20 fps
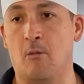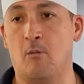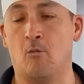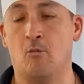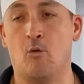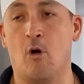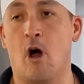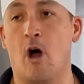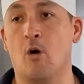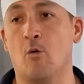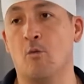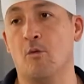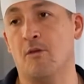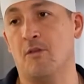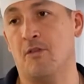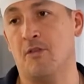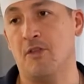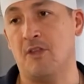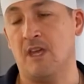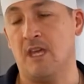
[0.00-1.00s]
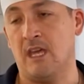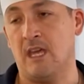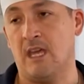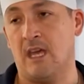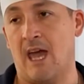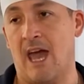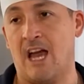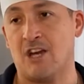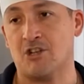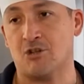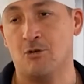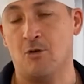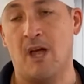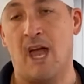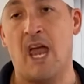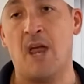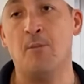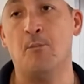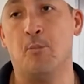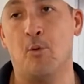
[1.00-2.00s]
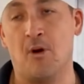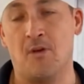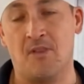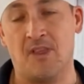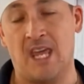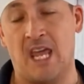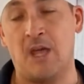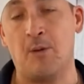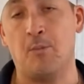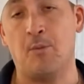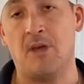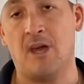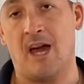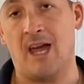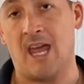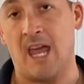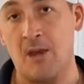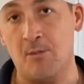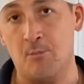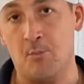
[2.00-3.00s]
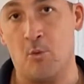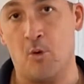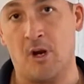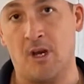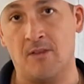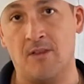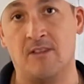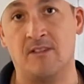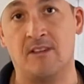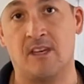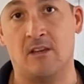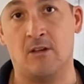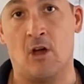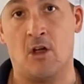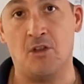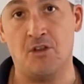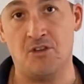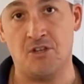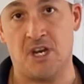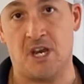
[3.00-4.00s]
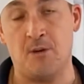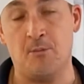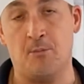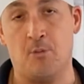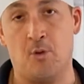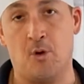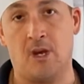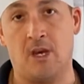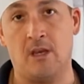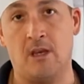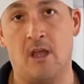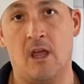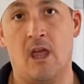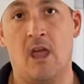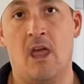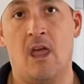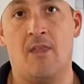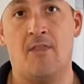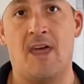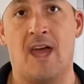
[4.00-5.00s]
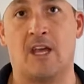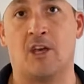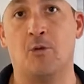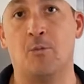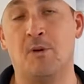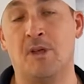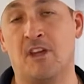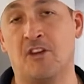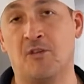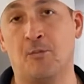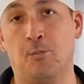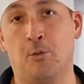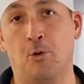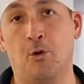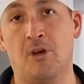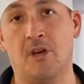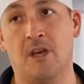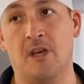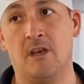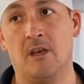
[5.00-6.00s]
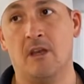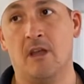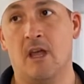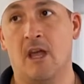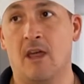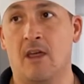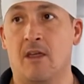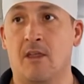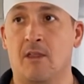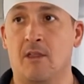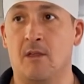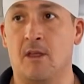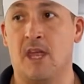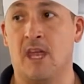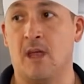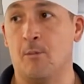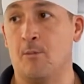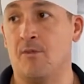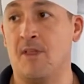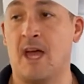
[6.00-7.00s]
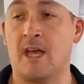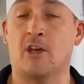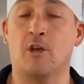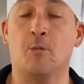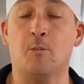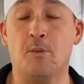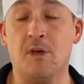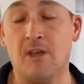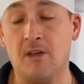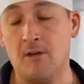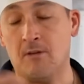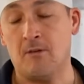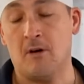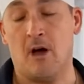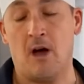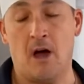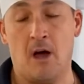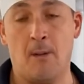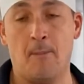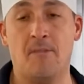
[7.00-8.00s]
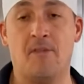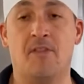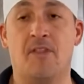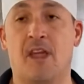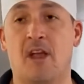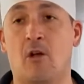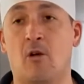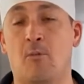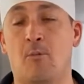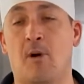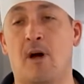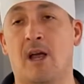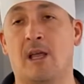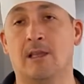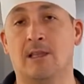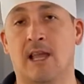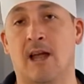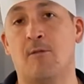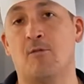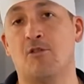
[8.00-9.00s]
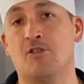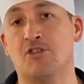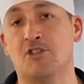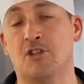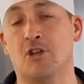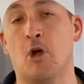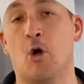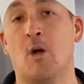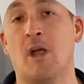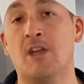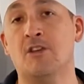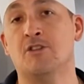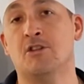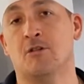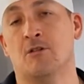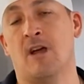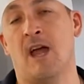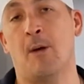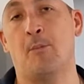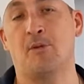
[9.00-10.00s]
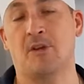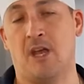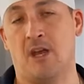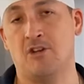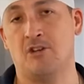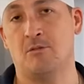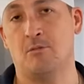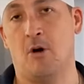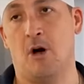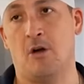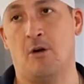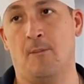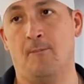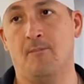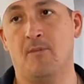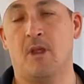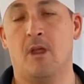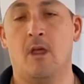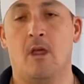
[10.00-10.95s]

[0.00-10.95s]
wrong with the actual endpoint, the API endpoint, the technology endpoint that could be exploited, that could be thereby leveraged to go into your application model.